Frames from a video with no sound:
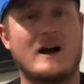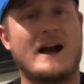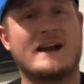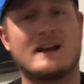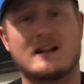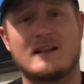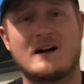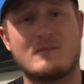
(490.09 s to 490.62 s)
I
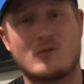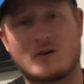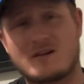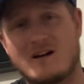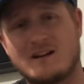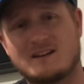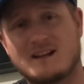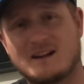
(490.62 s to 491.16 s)
got a lot more
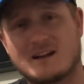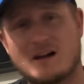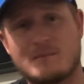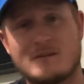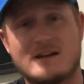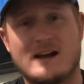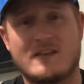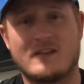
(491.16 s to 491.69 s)
content
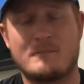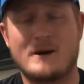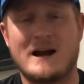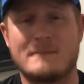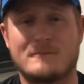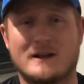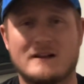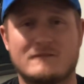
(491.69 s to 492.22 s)
coming down the
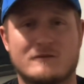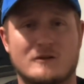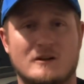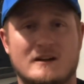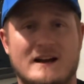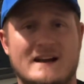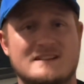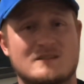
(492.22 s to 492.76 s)
pipeline for you
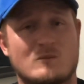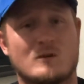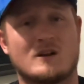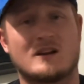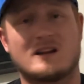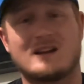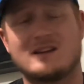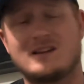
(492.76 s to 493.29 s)
guys, and we're
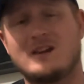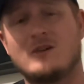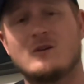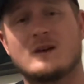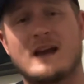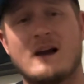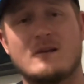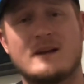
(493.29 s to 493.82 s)
going to continue to
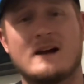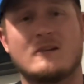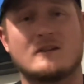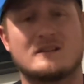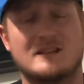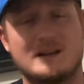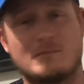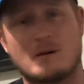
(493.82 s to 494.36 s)
count down to
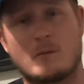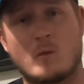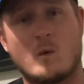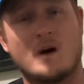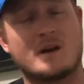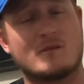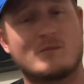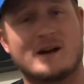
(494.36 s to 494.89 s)
team number
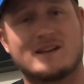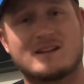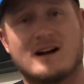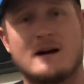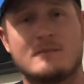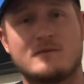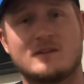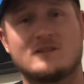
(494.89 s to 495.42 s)
one of my
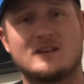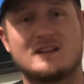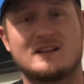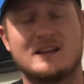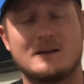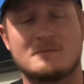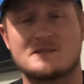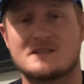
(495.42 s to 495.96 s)
top 50
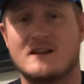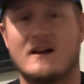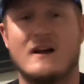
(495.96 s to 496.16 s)
teams.